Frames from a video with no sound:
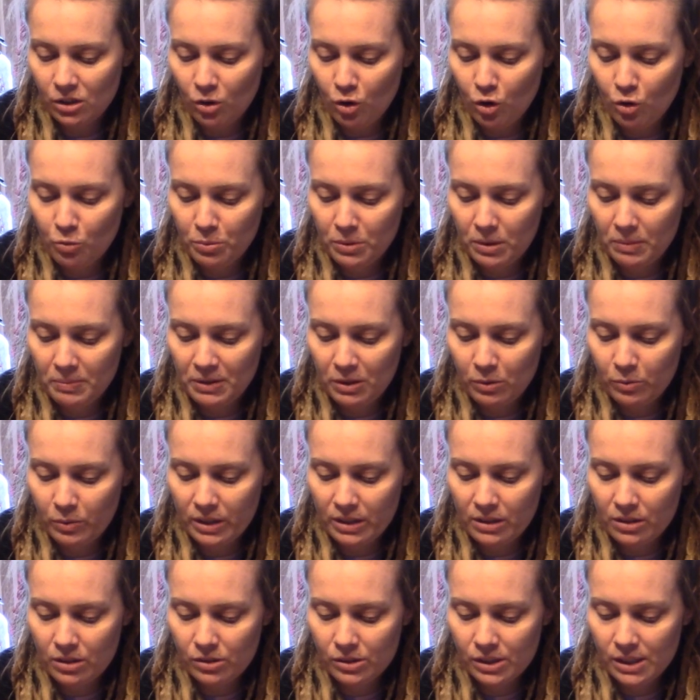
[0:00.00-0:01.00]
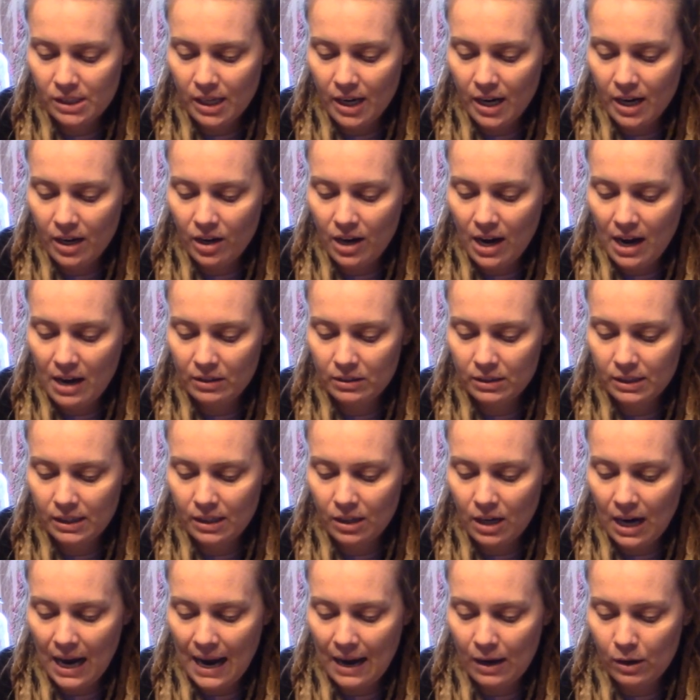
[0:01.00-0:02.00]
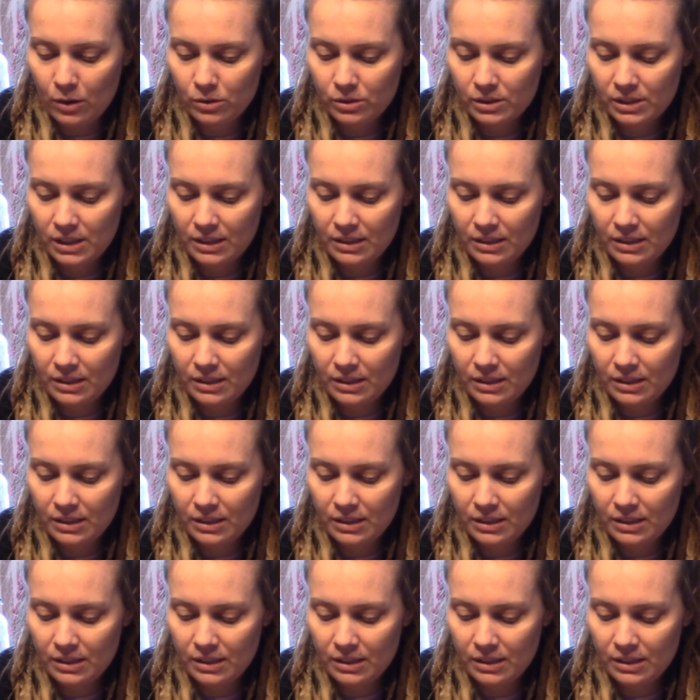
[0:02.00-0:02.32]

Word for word: open up their windows to air out their house